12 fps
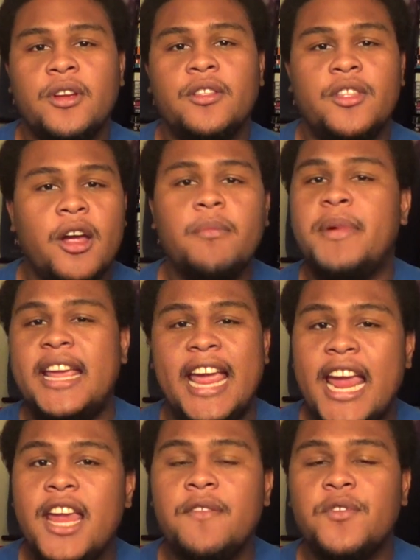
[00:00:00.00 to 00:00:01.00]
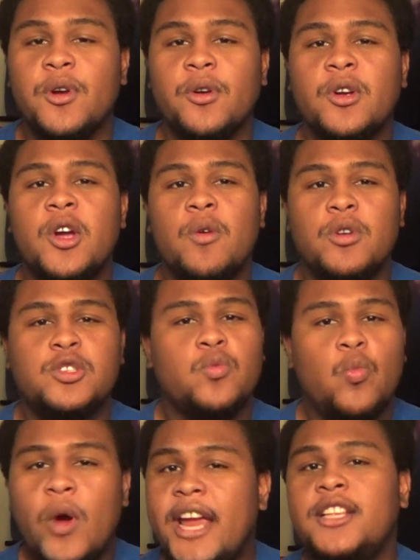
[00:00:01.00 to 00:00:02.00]
Their behavior was
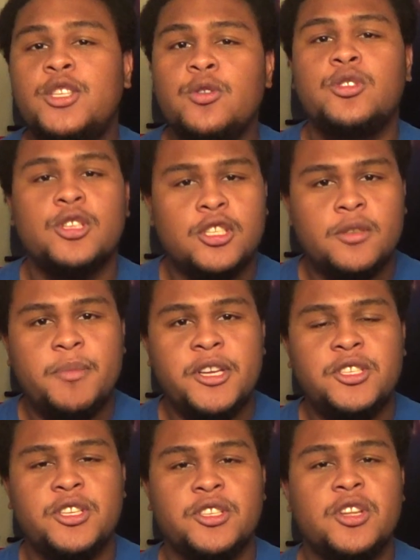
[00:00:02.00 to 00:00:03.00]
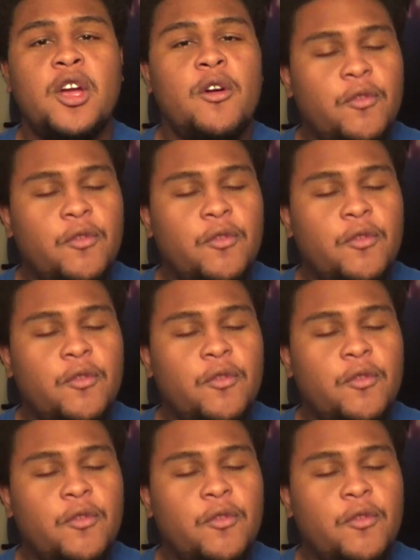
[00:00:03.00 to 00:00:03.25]
way too suspicious